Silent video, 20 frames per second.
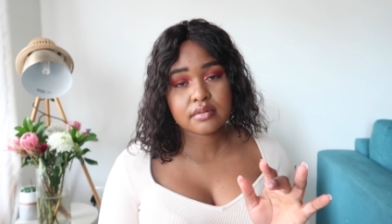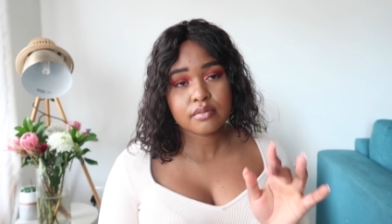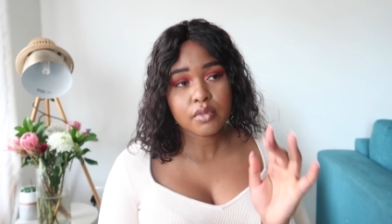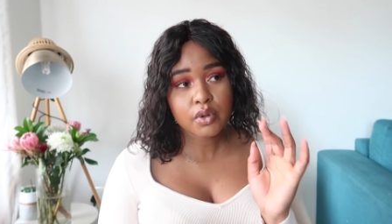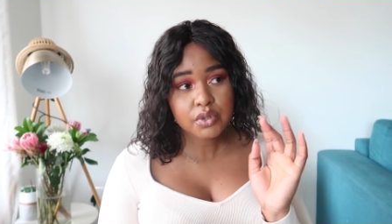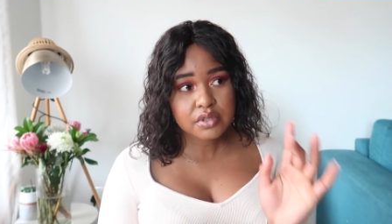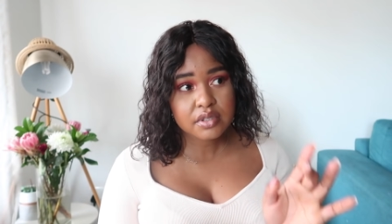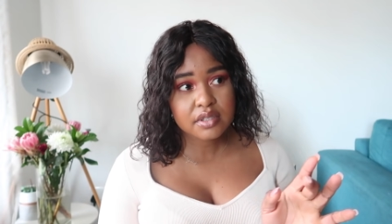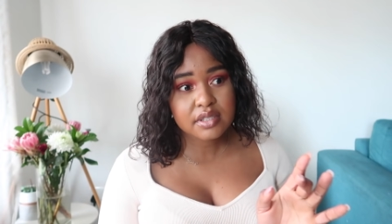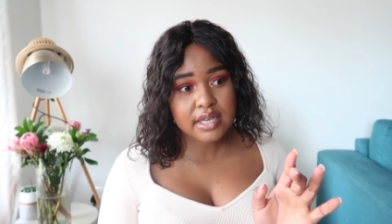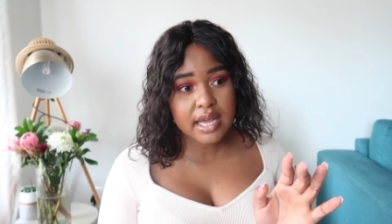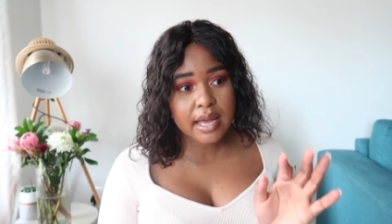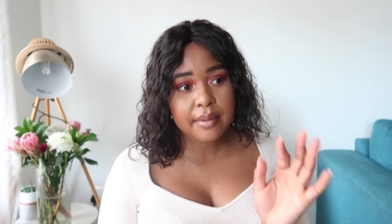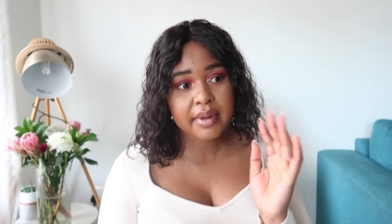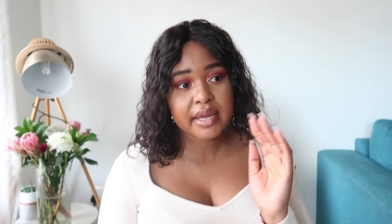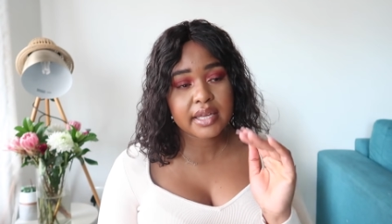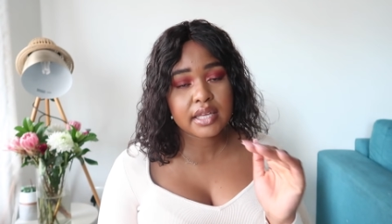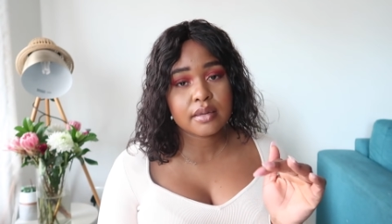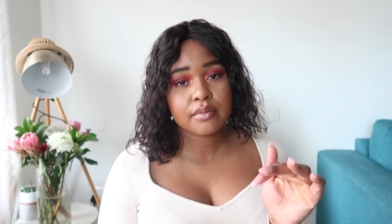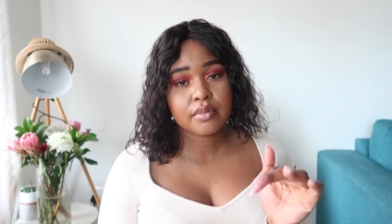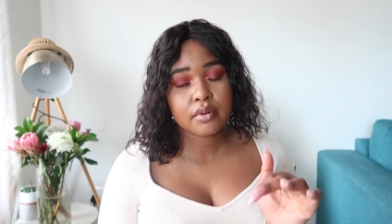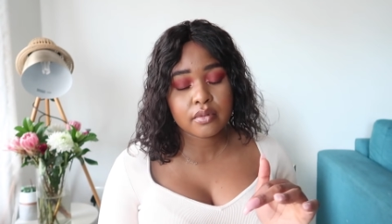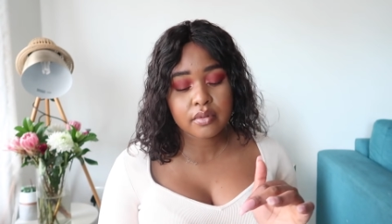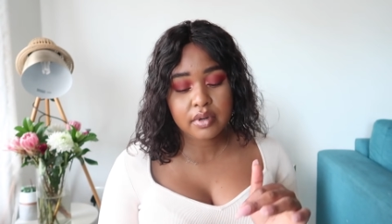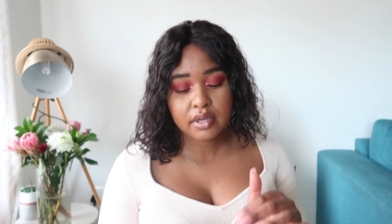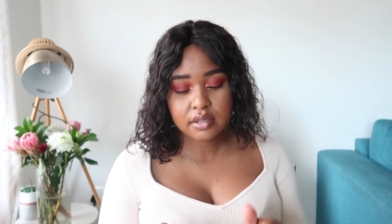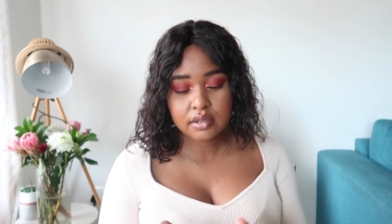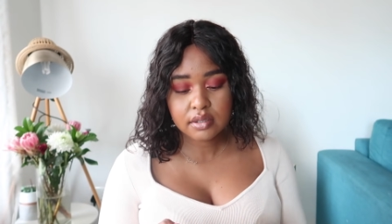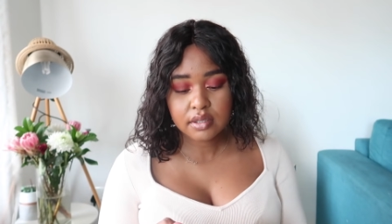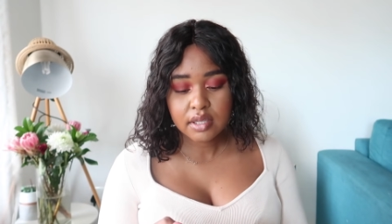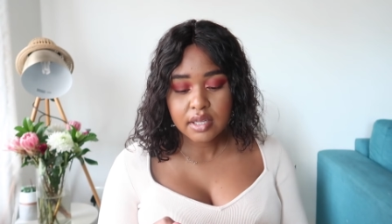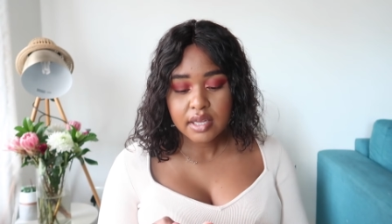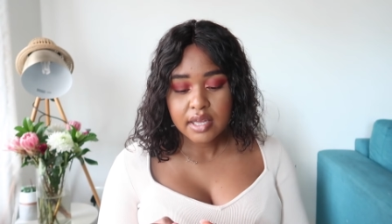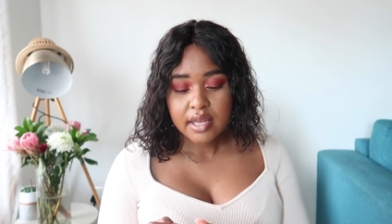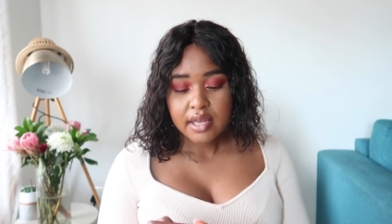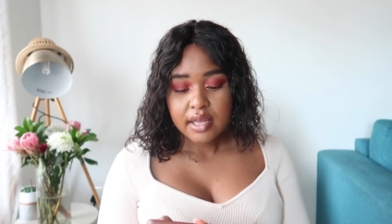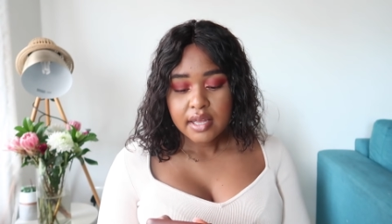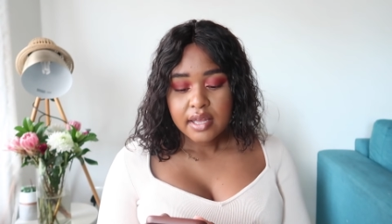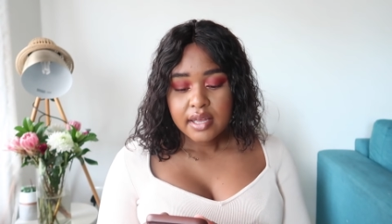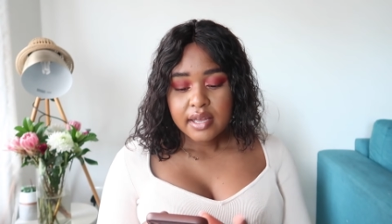Most of the time, I keep it real.
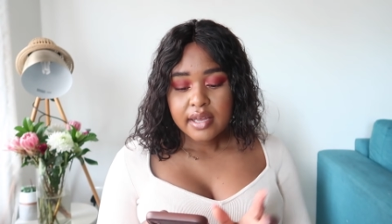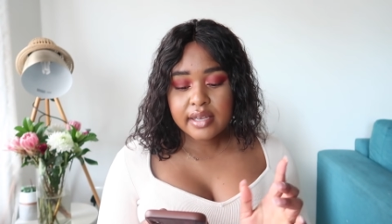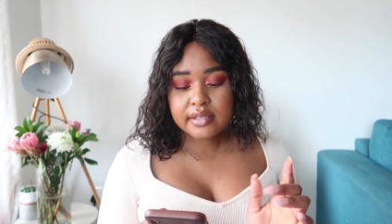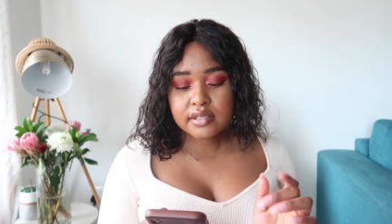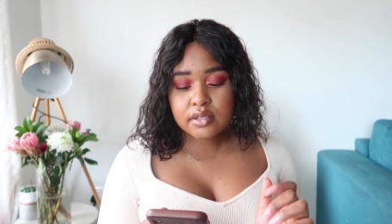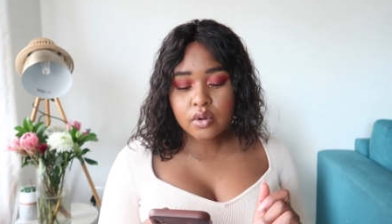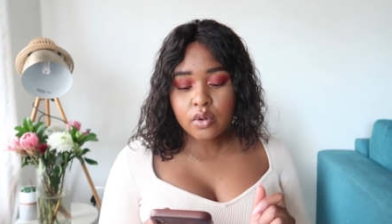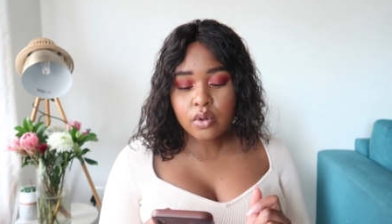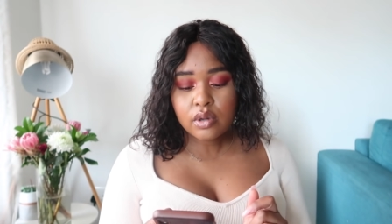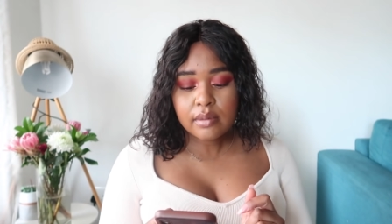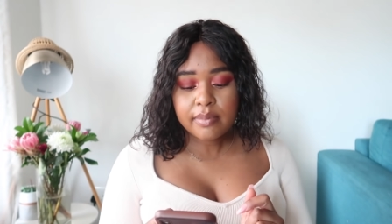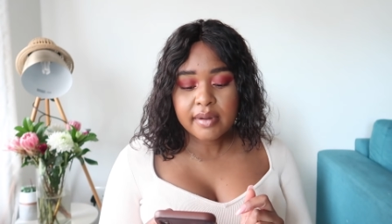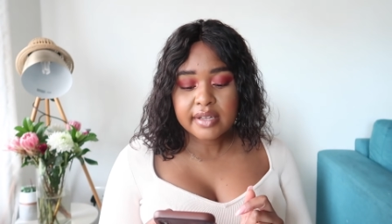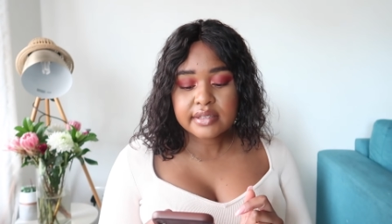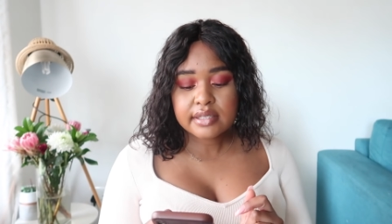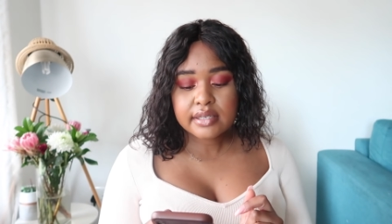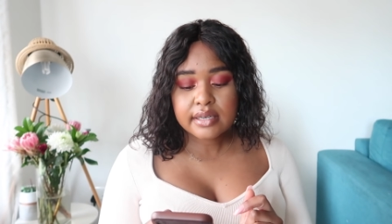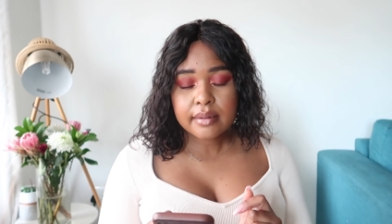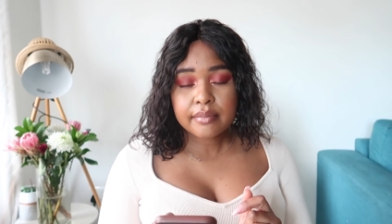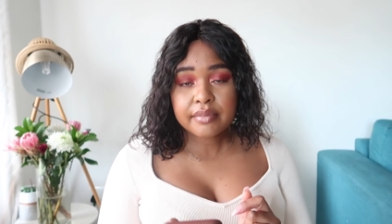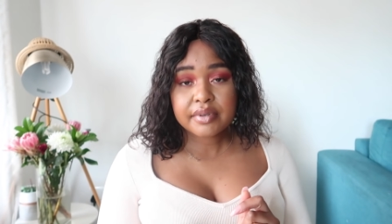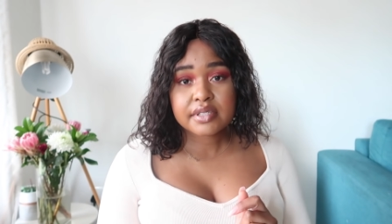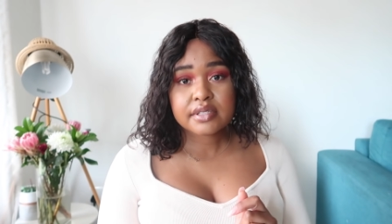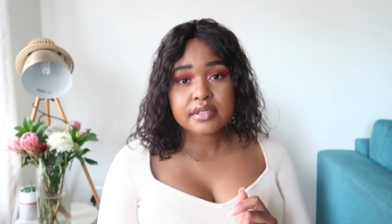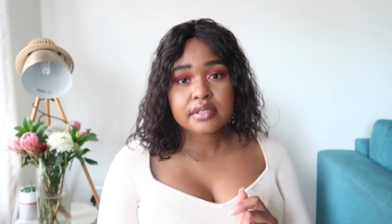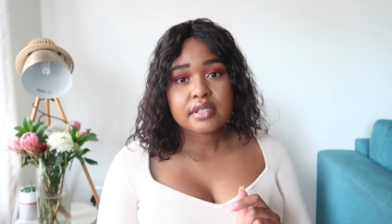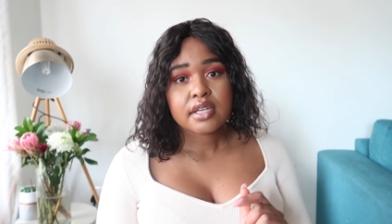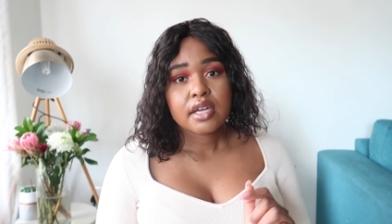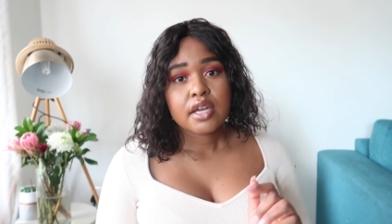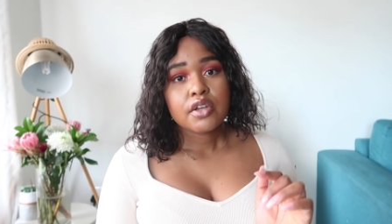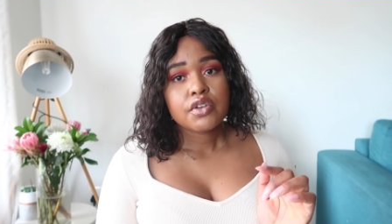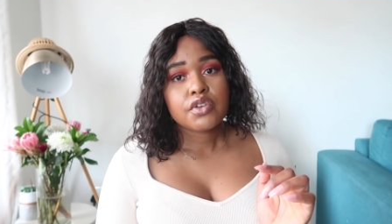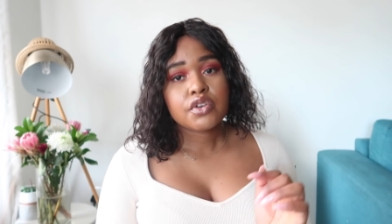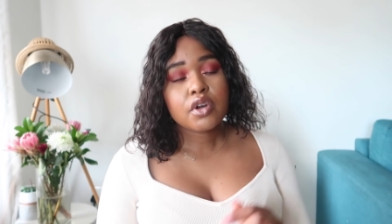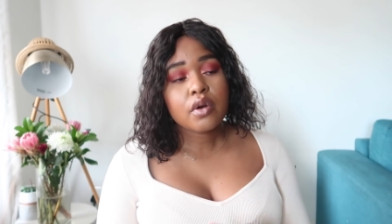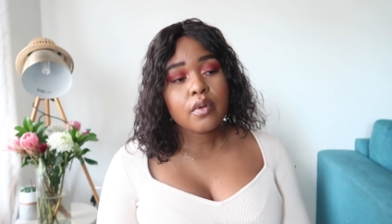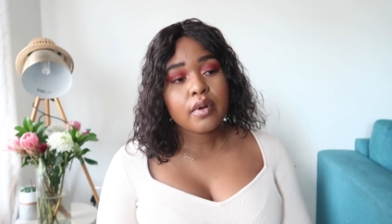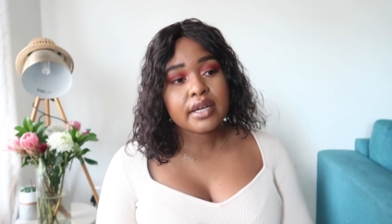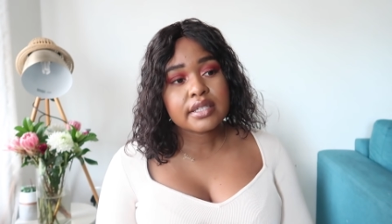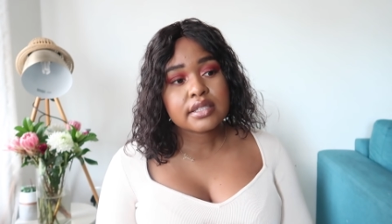Is it all about the numbers? You
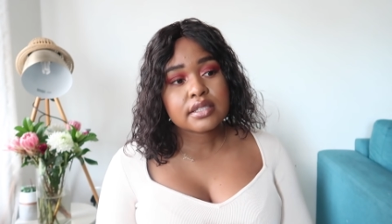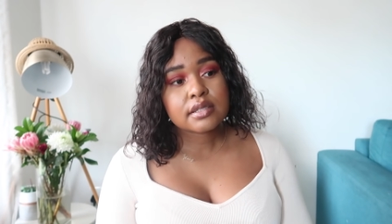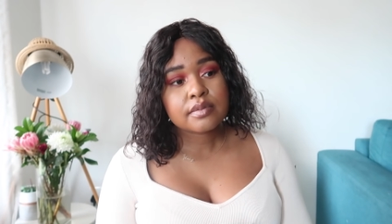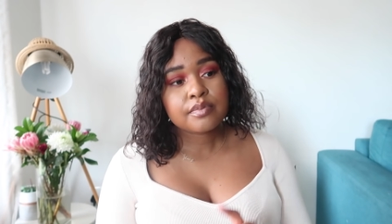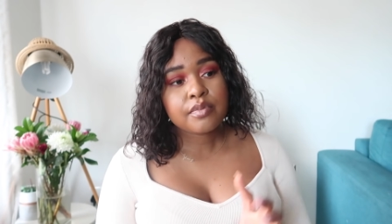know what?